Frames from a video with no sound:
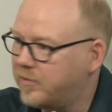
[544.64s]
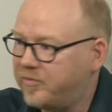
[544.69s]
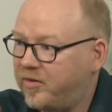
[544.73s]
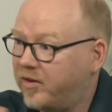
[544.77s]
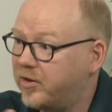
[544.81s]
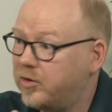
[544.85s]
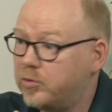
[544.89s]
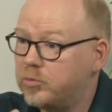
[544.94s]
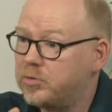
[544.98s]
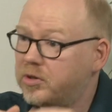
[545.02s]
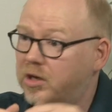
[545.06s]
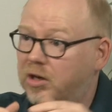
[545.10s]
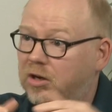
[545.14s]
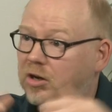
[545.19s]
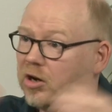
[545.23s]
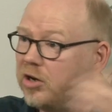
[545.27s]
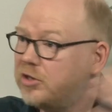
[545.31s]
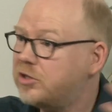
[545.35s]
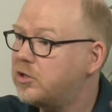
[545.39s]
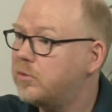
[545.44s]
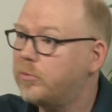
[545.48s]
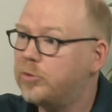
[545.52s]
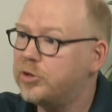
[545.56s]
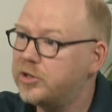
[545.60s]
if I'm using a
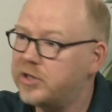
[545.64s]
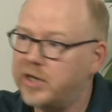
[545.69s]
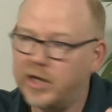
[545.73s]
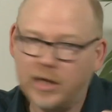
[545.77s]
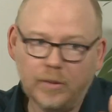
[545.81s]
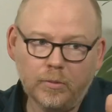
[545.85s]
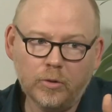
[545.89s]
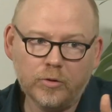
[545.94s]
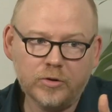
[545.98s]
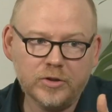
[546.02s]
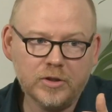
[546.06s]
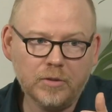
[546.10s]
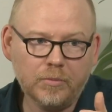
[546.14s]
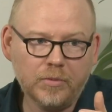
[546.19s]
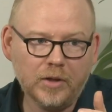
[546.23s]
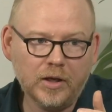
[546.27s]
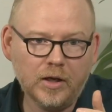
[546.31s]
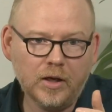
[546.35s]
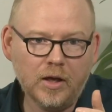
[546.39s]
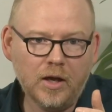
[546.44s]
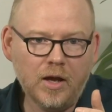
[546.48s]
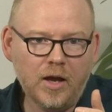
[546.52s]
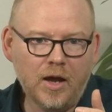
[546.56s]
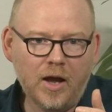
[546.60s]
customer table or
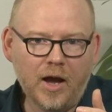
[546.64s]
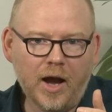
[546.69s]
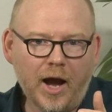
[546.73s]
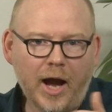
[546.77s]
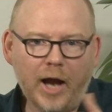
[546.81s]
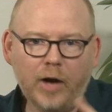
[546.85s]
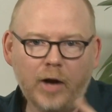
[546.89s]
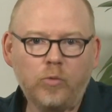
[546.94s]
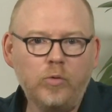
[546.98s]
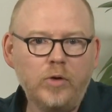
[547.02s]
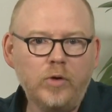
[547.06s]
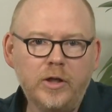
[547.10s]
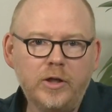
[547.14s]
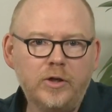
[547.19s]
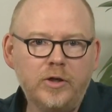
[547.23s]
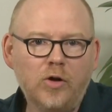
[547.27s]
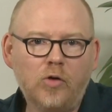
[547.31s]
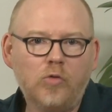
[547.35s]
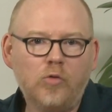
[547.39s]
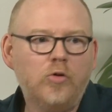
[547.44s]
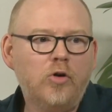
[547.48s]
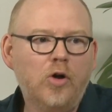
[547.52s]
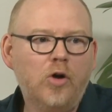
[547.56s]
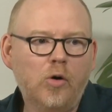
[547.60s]
something, I really
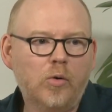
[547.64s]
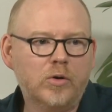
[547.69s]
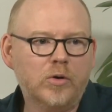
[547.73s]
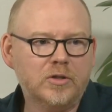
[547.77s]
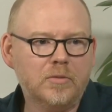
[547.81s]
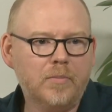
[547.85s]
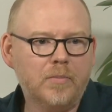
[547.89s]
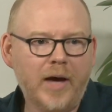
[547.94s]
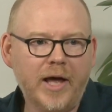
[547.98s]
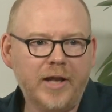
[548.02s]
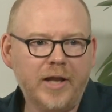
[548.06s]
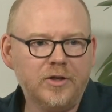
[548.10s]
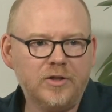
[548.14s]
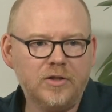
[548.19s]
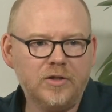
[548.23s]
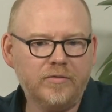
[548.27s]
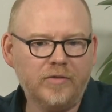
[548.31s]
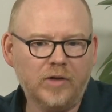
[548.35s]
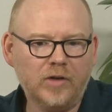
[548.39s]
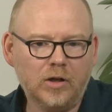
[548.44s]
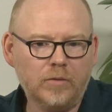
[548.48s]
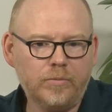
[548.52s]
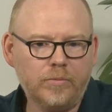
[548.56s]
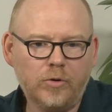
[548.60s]
don't know as a managed
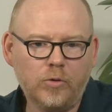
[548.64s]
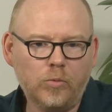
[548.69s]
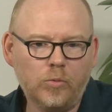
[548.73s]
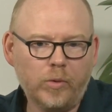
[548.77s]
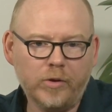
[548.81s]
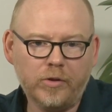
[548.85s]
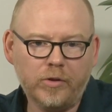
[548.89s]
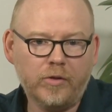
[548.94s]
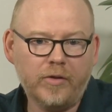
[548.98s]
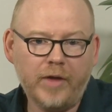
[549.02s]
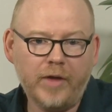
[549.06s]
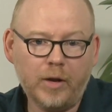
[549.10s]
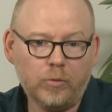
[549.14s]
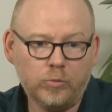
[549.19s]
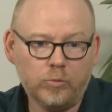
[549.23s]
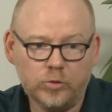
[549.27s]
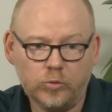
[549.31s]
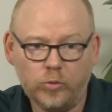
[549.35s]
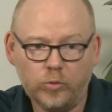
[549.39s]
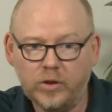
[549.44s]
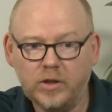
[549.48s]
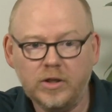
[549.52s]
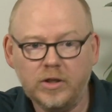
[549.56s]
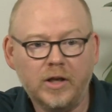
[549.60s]
developer whether that
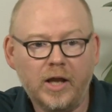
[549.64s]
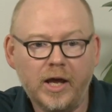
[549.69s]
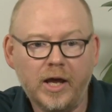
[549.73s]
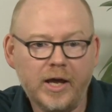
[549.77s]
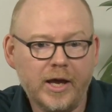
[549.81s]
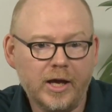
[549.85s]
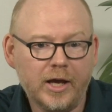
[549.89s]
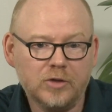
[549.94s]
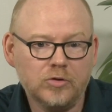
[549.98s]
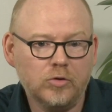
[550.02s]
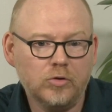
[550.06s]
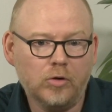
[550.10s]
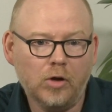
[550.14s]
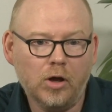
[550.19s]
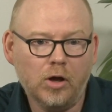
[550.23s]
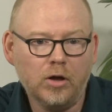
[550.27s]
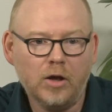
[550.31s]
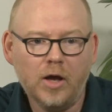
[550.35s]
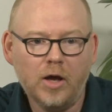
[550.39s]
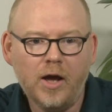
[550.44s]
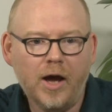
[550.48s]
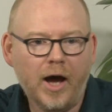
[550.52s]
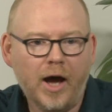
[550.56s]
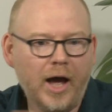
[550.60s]
was written in AX or not.
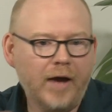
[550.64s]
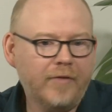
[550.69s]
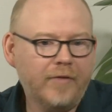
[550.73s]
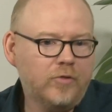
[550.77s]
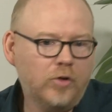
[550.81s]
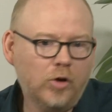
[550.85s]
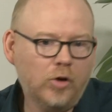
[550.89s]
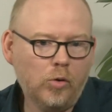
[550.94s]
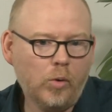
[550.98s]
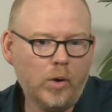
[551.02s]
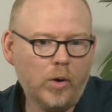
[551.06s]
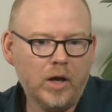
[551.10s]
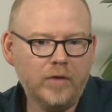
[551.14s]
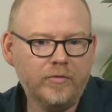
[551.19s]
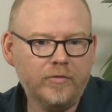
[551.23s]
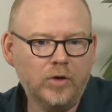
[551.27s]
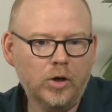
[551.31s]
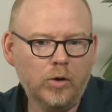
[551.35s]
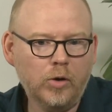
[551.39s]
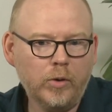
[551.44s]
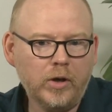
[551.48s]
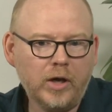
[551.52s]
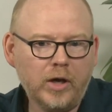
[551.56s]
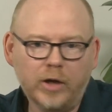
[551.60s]
I have no way of
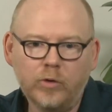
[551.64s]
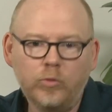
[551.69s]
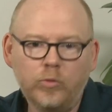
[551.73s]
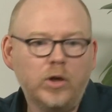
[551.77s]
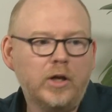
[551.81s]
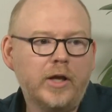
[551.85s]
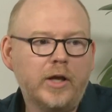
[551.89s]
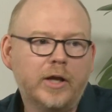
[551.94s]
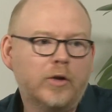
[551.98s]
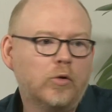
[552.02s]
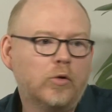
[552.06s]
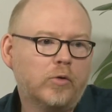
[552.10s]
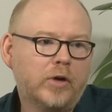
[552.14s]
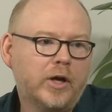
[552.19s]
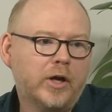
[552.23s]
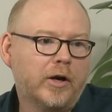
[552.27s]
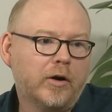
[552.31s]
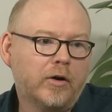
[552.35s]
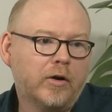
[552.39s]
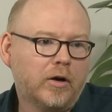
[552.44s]
knowing, and really I don't care.